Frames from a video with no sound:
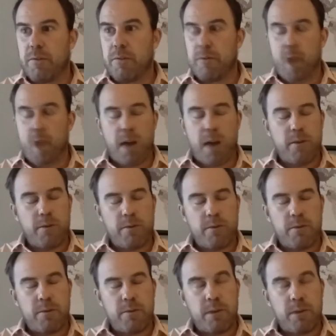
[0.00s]
how
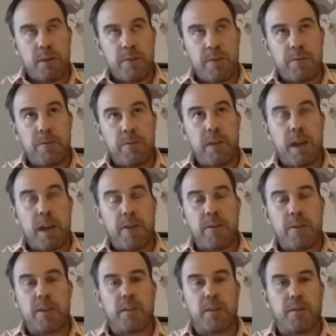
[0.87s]
it fe-
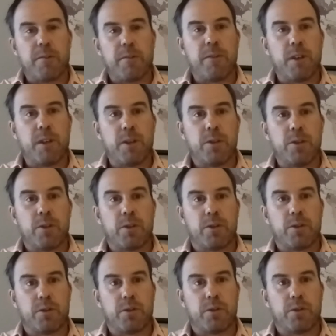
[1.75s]
everything
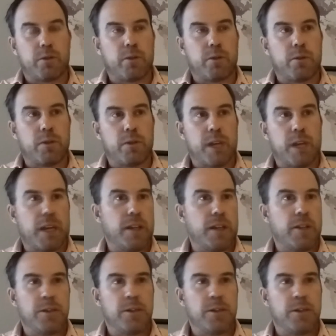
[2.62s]
feels so nice.